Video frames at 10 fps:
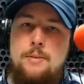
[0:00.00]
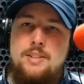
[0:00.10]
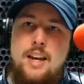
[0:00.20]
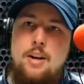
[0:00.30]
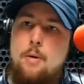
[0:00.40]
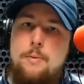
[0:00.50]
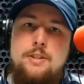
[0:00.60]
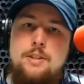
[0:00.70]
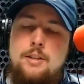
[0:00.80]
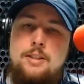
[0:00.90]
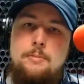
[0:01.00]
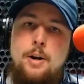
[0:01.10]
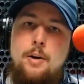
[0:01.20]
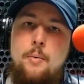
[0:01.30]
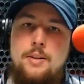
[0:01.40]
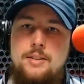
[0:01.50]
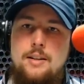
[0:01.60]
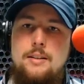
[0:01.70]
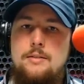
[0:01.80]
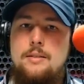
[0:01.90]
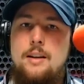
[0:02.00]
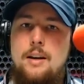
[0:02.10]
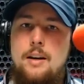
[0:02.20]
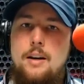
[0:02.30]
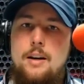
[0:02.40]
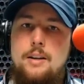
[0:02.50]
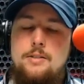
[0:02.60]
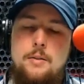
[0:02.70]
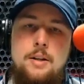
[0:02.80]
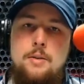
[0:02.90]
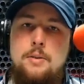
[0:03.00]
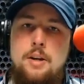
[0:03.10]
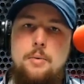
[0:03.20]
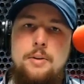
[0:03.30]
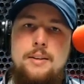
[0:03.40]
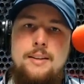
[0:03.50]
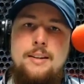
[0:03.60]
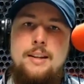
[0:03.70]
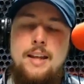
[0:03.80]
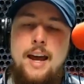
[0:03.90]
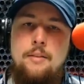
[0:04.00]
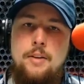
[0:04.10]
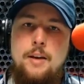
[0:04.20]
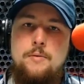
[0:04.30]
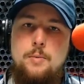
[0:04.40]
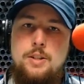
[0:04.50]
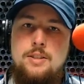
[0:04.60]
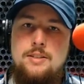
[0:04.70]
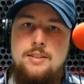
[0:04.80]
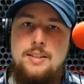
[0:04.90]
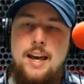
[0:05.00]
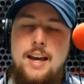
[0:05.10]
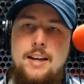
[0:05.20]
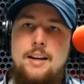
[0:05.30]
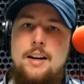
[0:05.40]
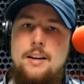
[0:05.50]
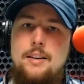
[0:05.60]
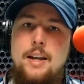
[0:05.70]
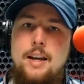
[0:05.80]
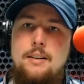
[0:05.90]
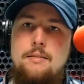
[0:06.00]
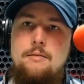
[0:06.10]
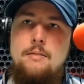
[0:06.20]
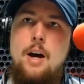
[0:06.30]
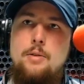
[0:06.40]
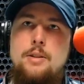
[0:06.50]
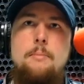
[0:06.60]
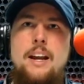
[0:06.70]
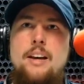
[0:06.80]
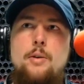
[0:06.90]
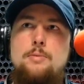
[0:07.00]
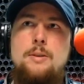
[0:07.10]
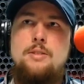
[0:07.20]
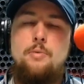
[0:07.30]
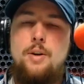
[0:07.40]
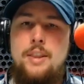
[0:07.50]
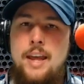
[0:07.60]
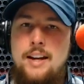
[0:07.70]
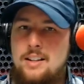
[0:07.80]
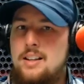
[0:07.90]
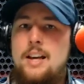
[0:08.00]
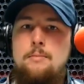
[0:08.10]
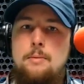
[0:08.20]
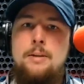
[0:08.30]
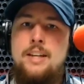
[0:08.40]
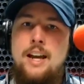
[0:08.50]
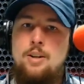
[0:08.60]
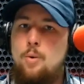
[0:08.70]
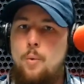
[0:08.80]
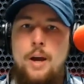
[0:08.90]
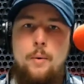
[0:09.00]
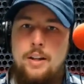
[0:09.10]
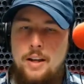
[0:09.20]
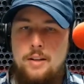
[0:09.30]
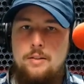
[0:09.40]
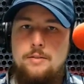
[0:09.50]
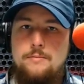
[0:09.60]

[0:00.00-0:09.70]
say, nope, it's, it's mere coincidence. So they do the only thing that they have left, which is to say that no, somebody else must have written that and claimed to be Daniel way, way later.